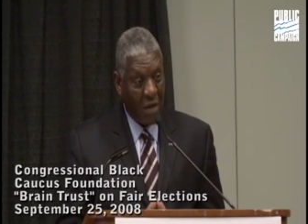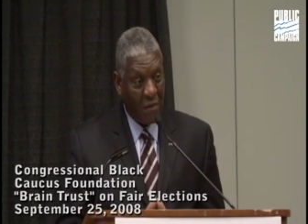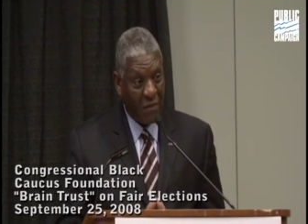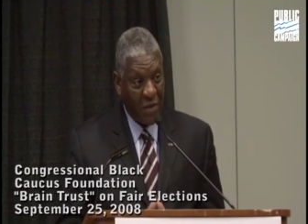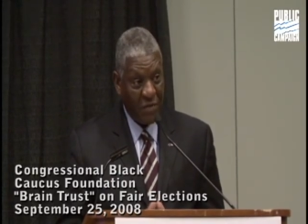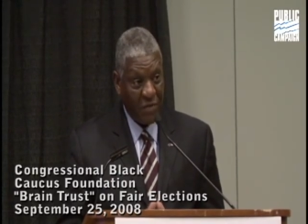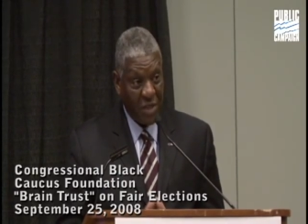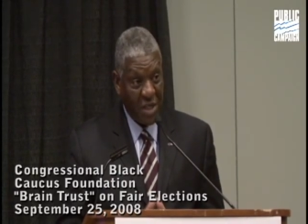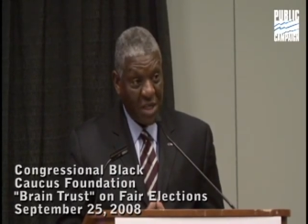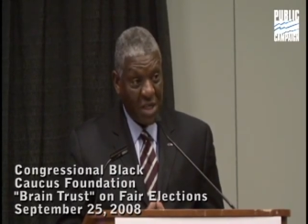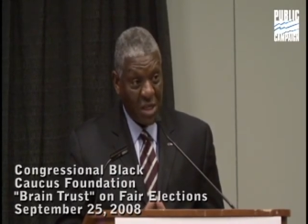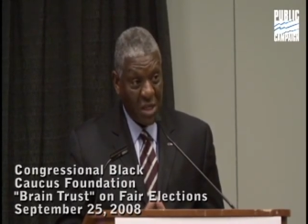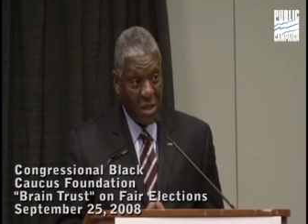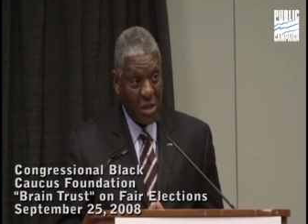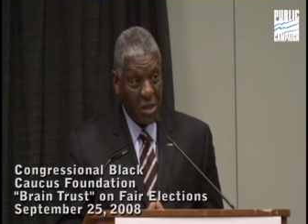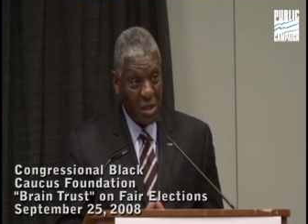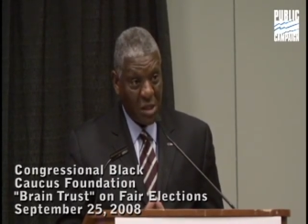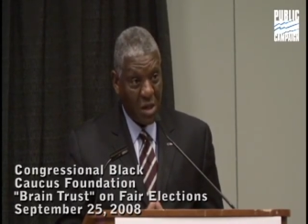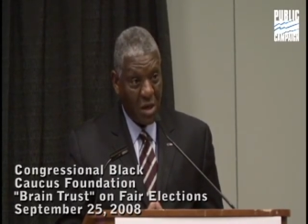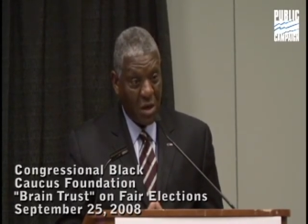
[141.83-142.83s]
15
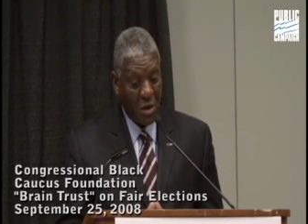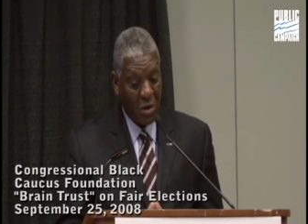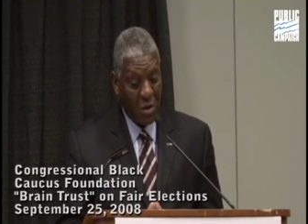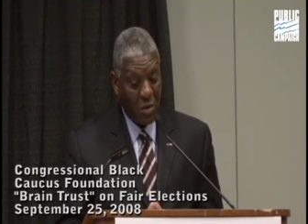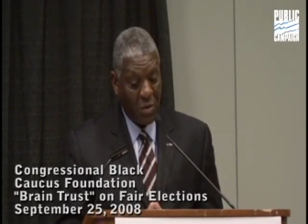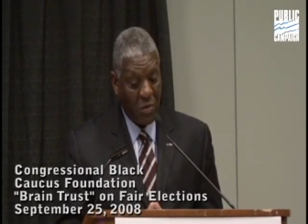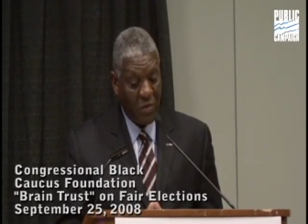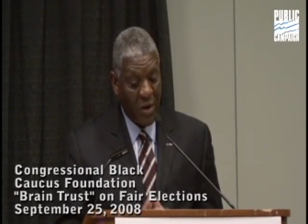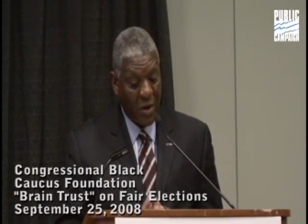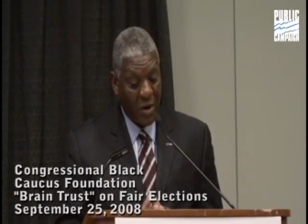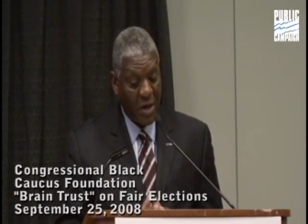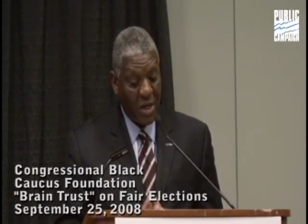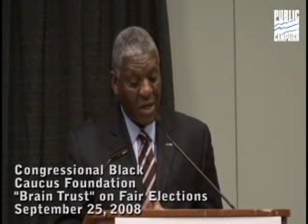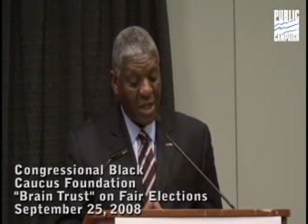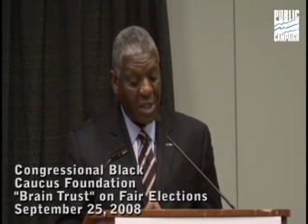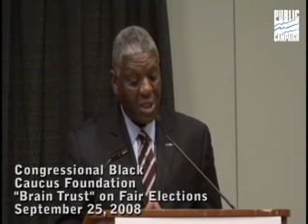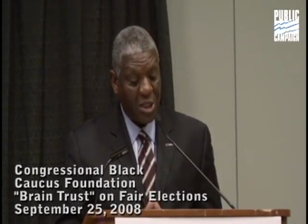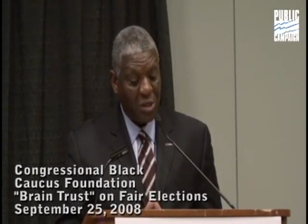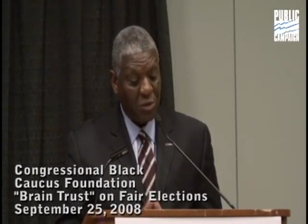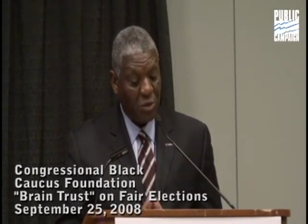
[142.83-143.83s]
years ago, fair
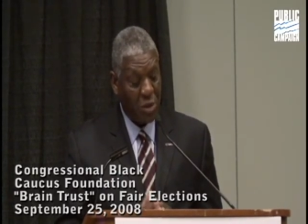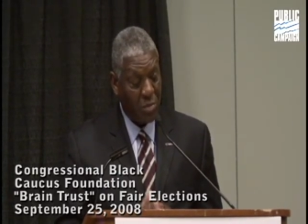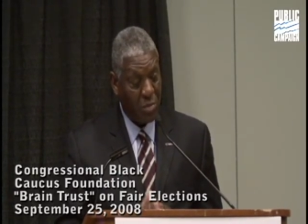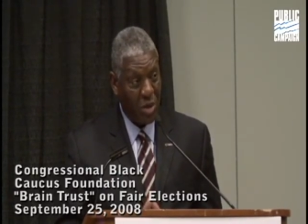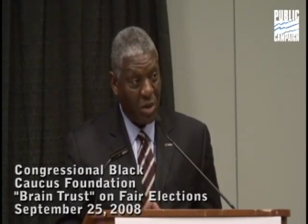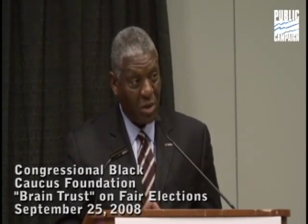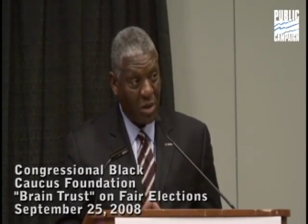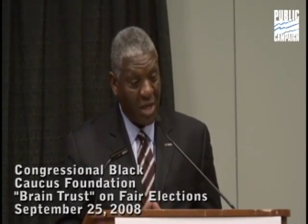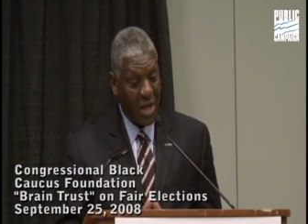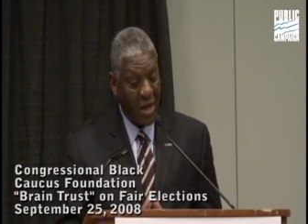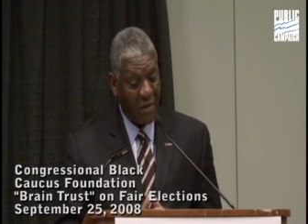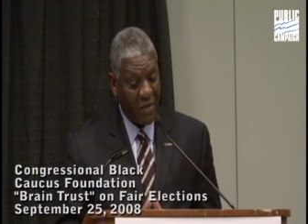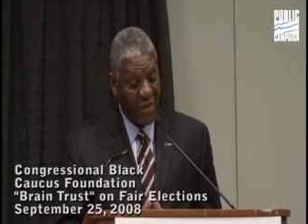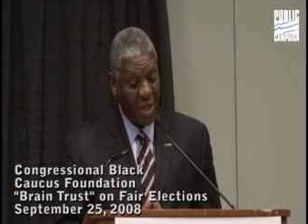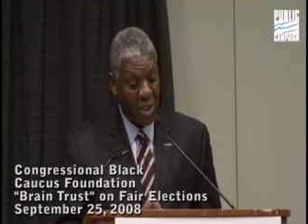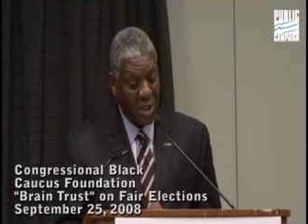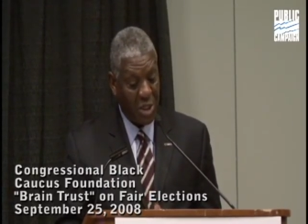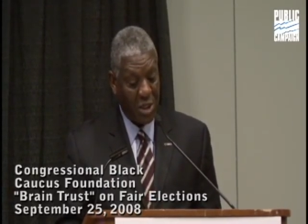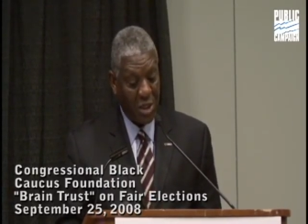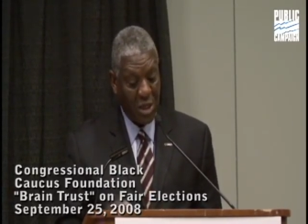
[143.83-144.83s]
elections was merely a
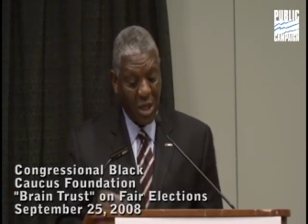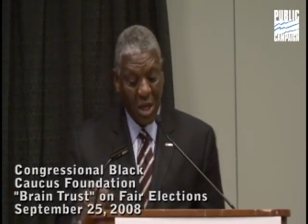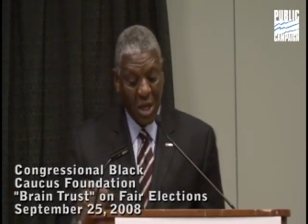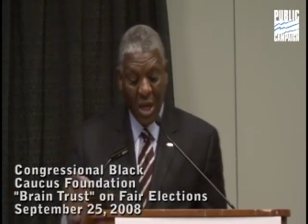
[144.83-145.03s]
vision